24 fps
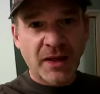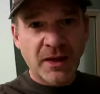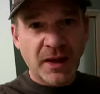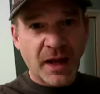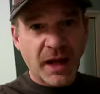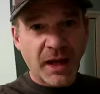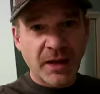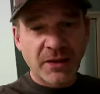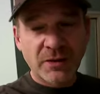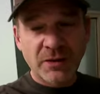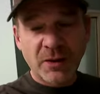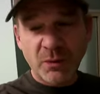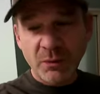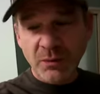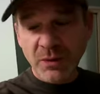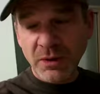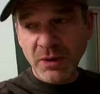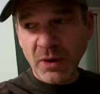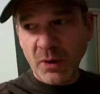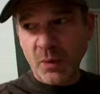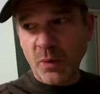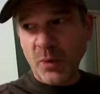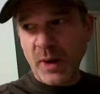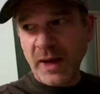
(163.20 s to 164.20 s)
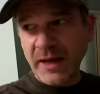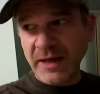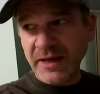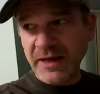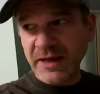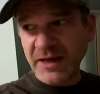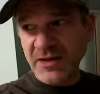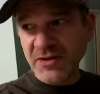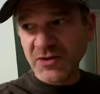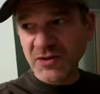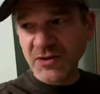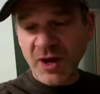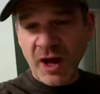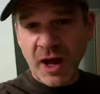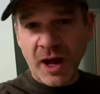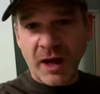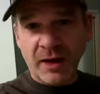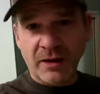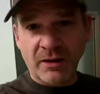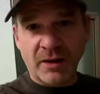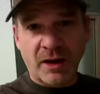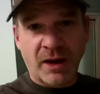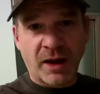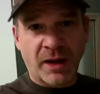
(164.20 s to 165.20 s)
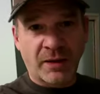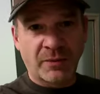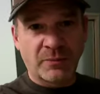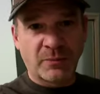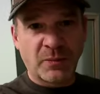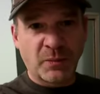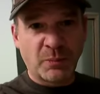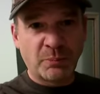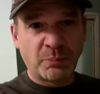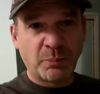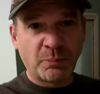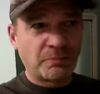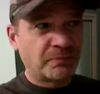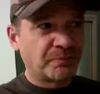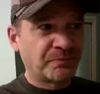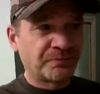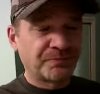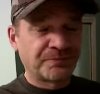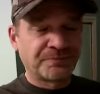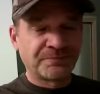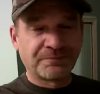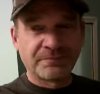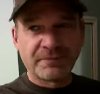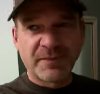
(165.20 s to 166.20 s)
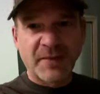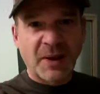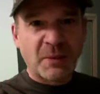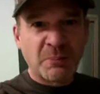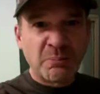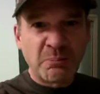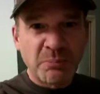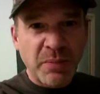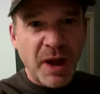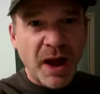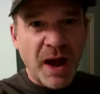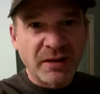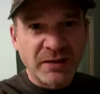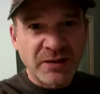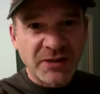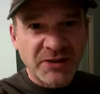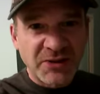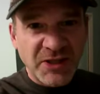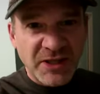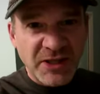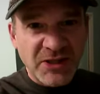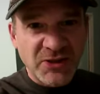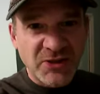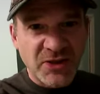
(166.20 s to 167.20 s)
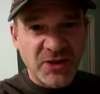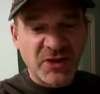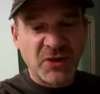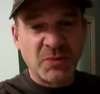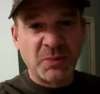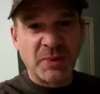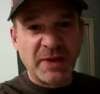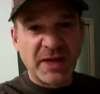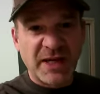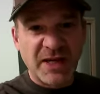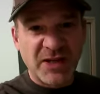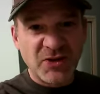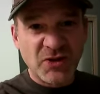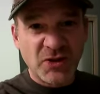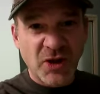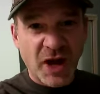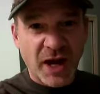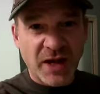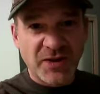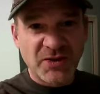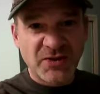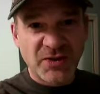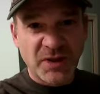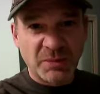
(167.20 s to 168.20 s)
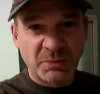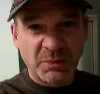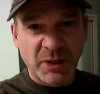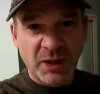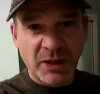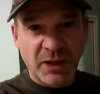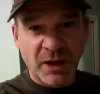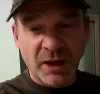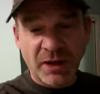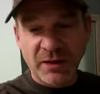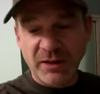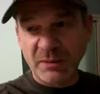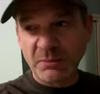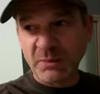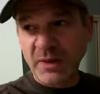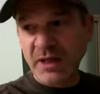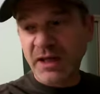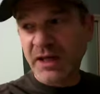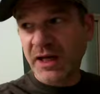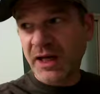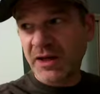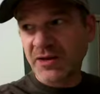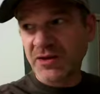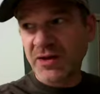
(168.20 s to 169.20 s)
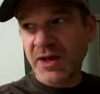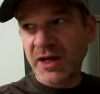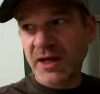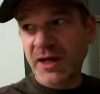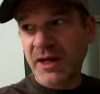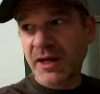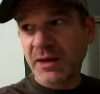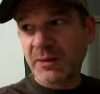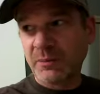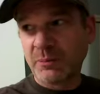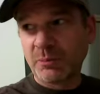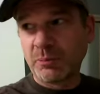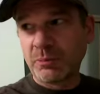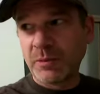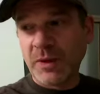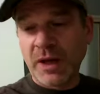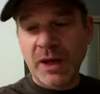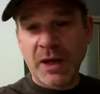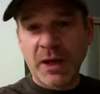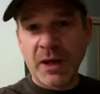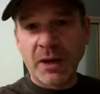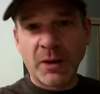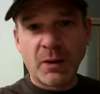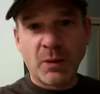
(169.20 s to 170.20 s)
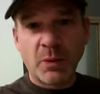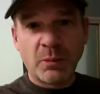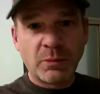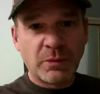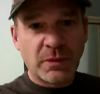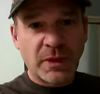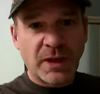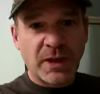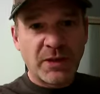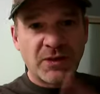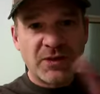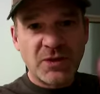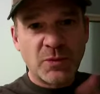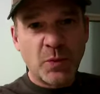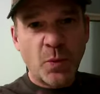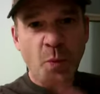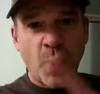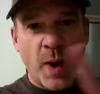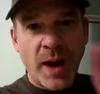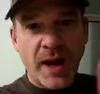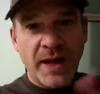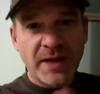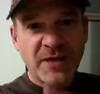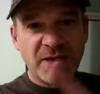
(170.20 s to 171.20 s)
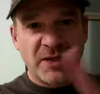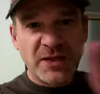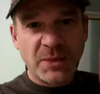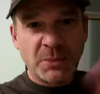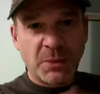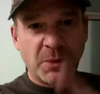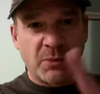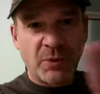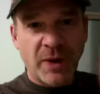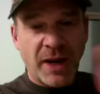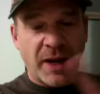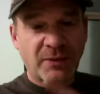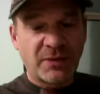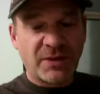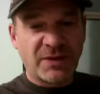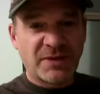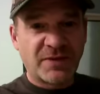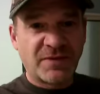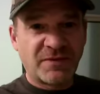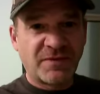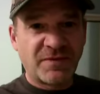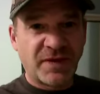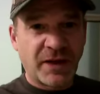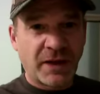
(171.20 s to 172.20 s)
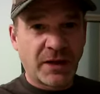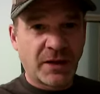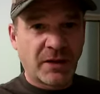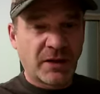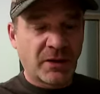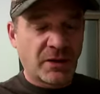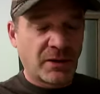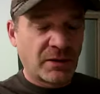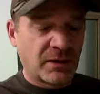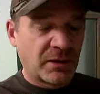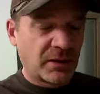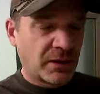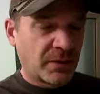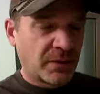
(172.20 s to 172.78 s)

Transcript: I don't know what he's got on politicians, but he's got something on them because he just winds them around his finger.